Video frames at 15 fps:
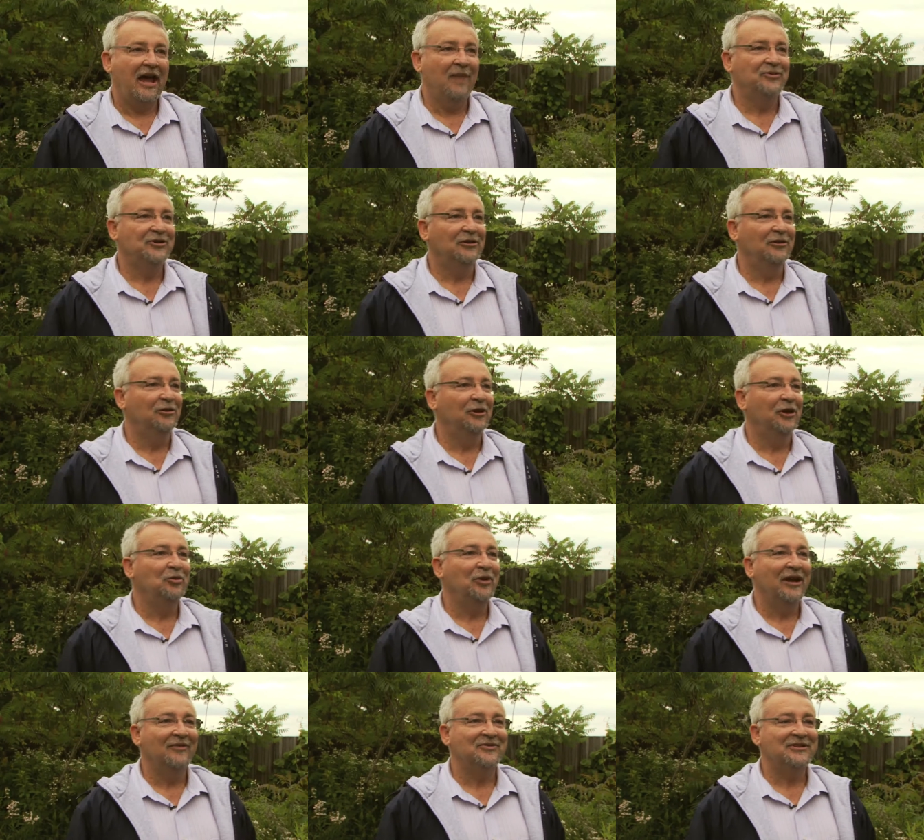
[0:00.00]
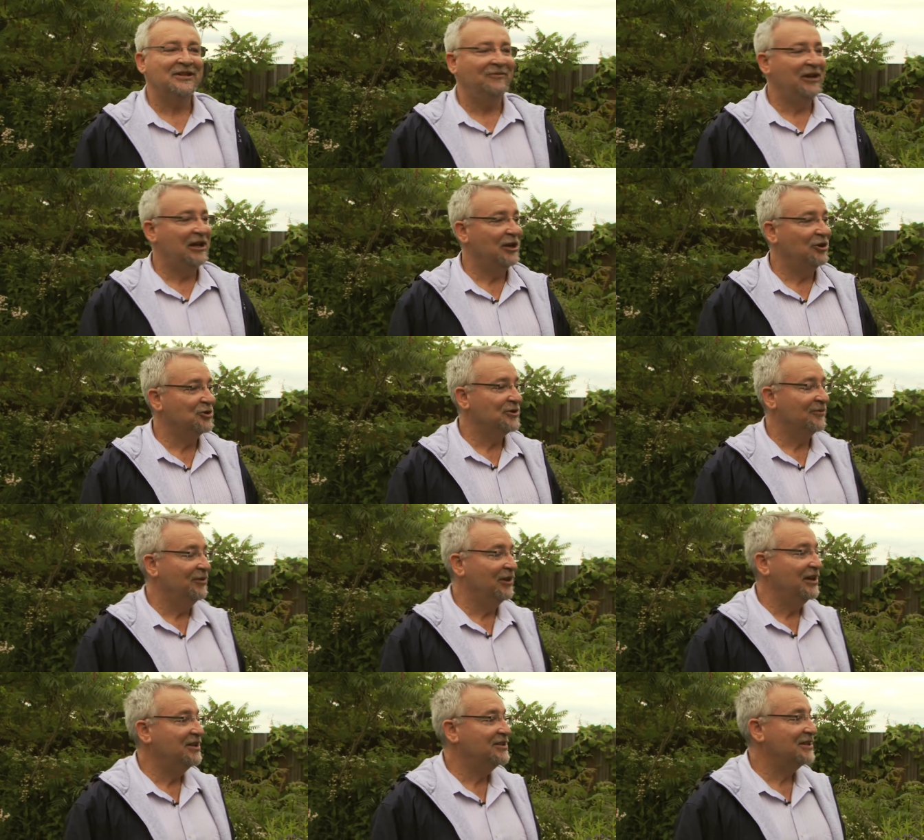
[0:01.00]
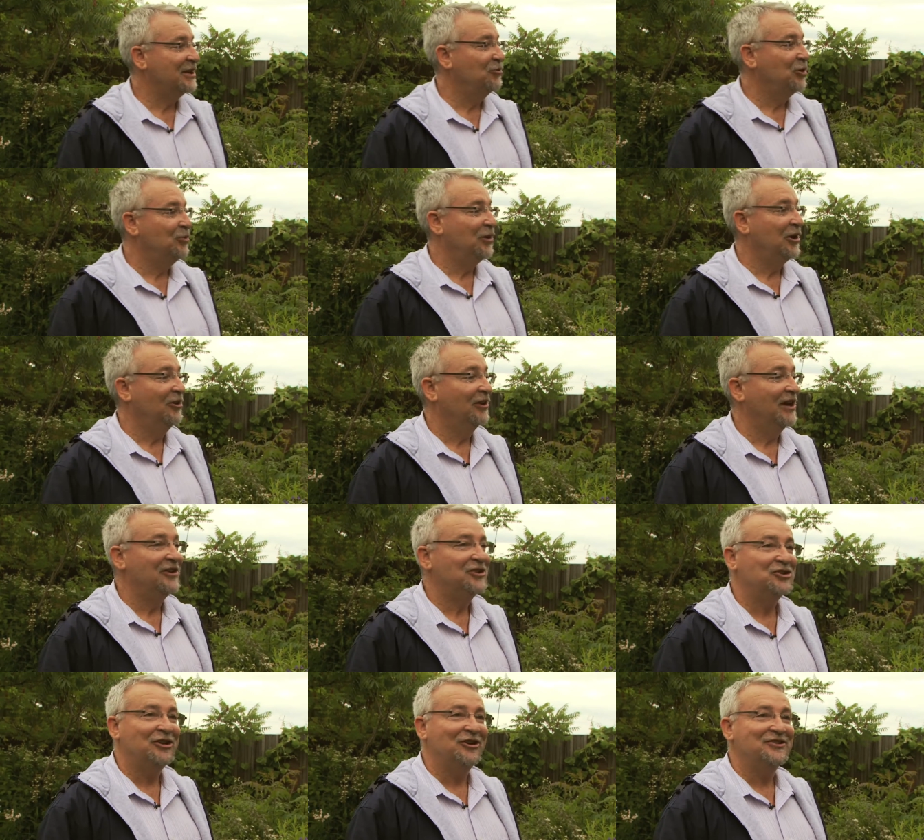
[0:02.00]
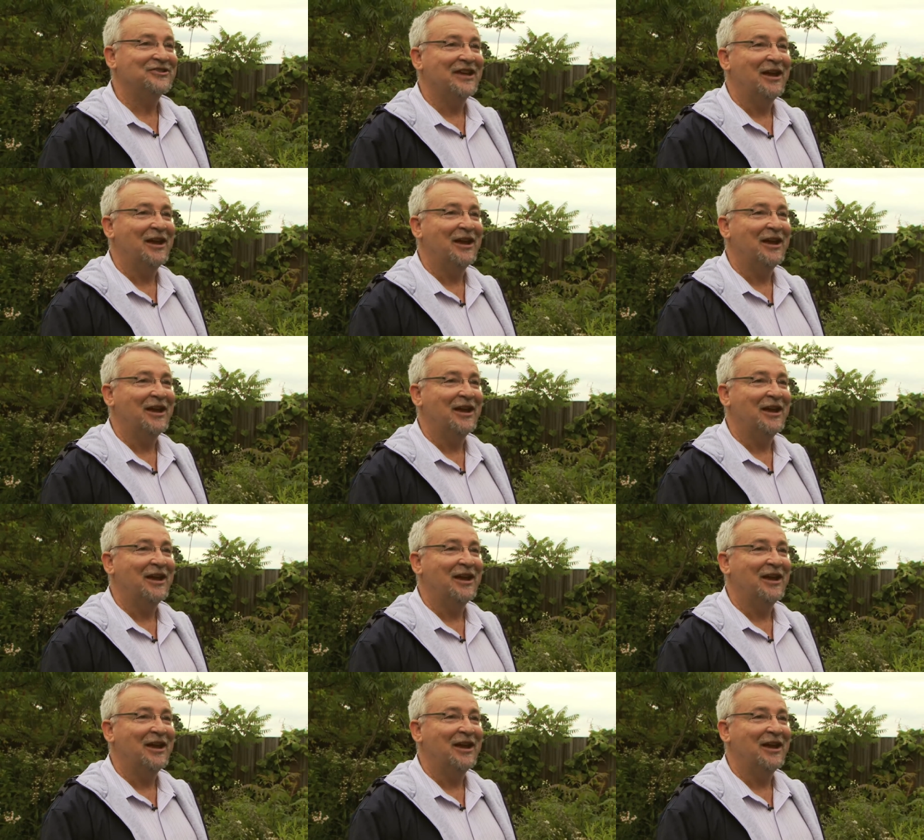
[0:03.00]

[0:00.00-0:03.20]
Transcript: Absolutely. We have seventy acres of lakes, and we'd be glad to share a